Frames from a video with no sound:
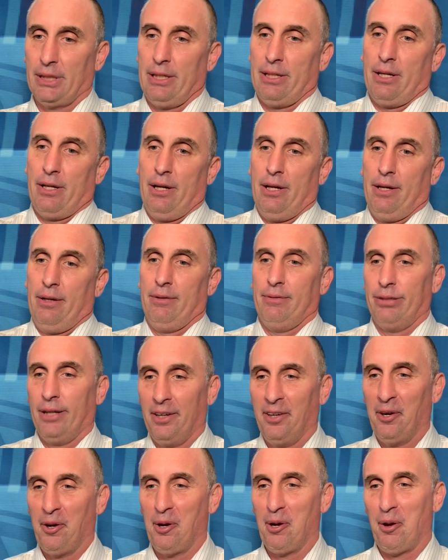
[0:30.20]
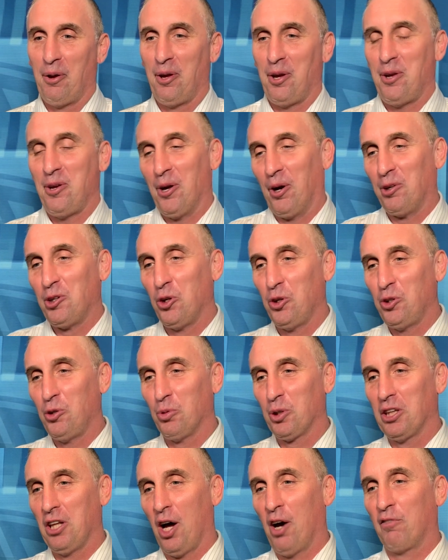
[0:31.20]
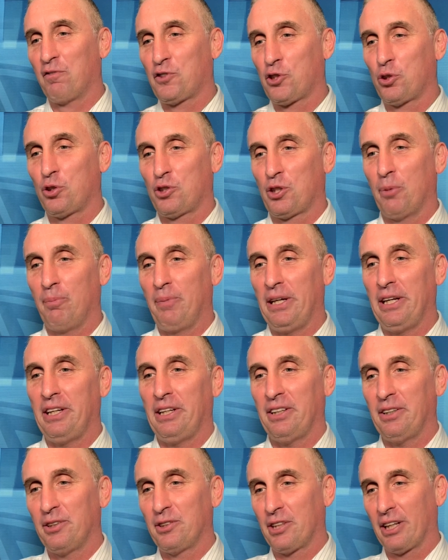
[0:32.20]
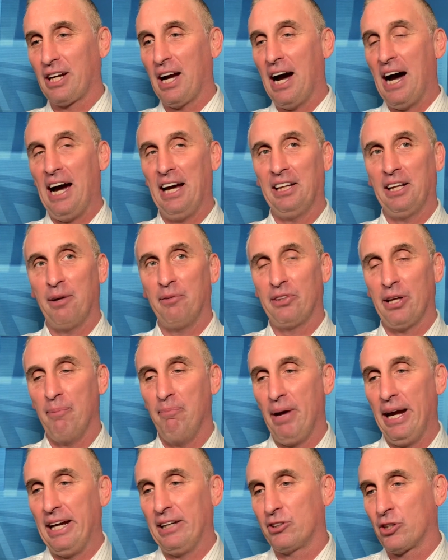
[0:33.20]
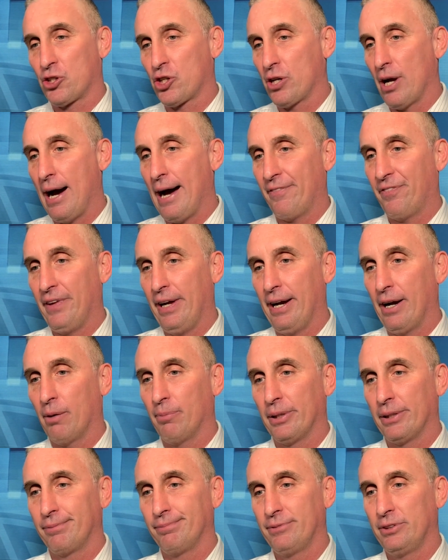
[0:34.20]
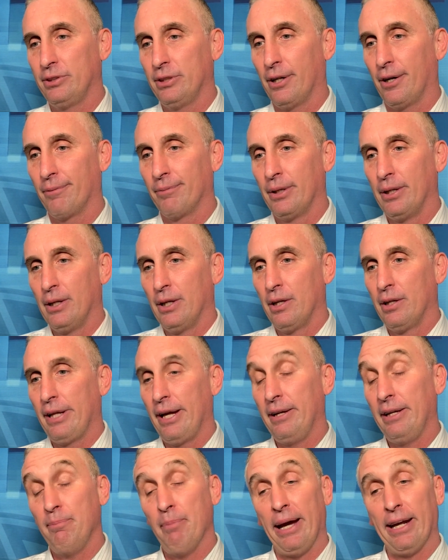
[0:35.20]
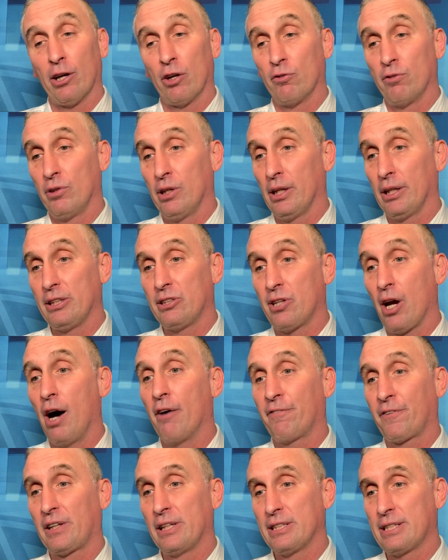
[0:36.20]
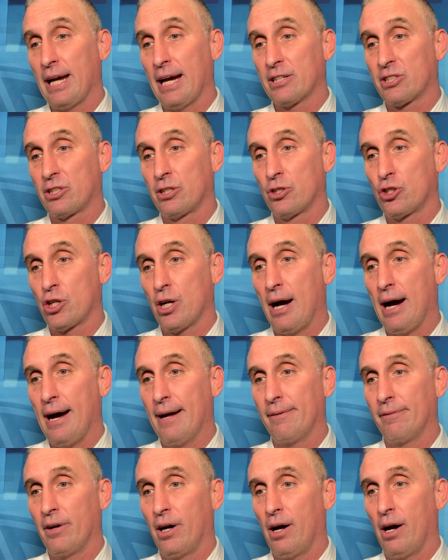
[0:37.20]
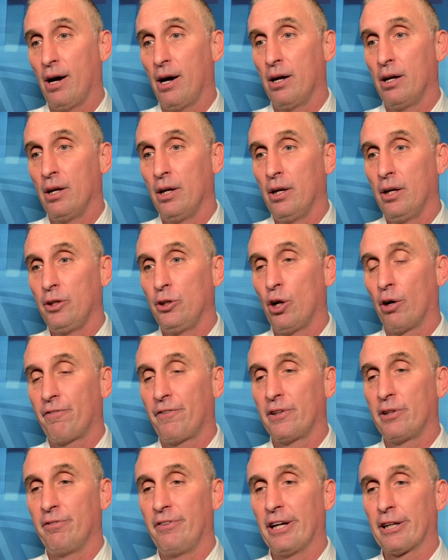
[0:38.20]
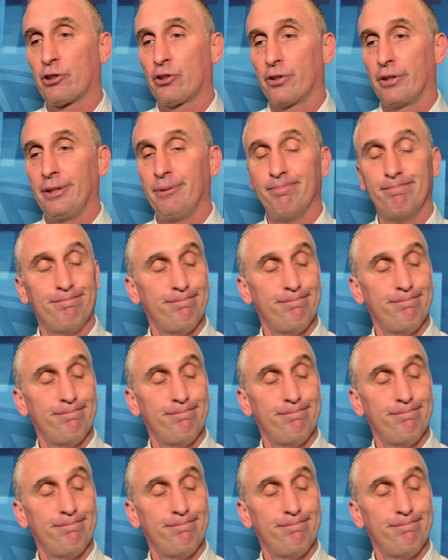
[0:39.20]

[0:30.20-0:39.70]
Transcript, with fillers: you know, you, you would love to be the guy that, that made the shot there, but, you know, you made a really tough contested shot, uh, you know, for the victory.